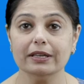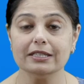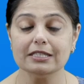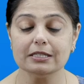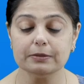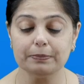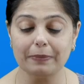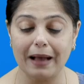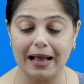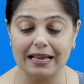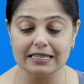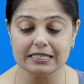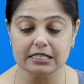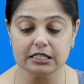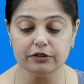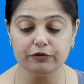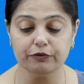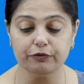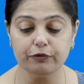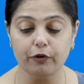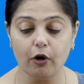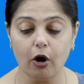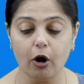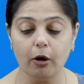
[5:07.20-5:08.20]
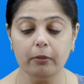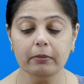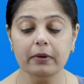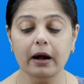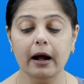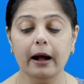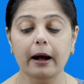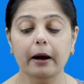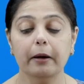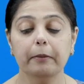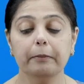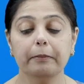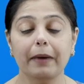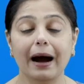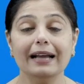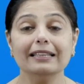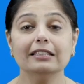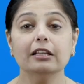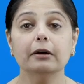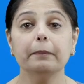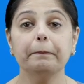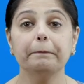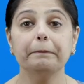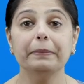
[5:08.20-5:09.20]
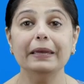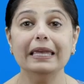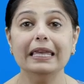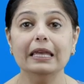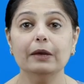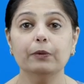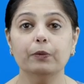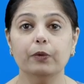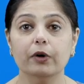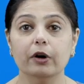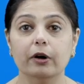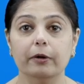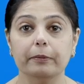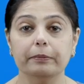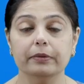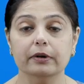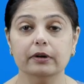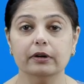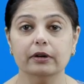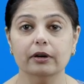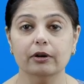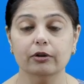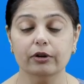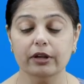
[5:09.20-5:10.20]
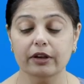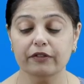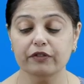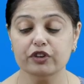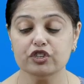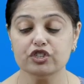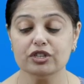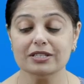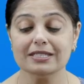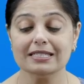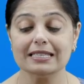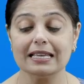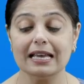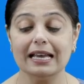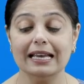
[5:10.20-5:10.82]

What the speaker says: its passive form by the be verb, okay, which is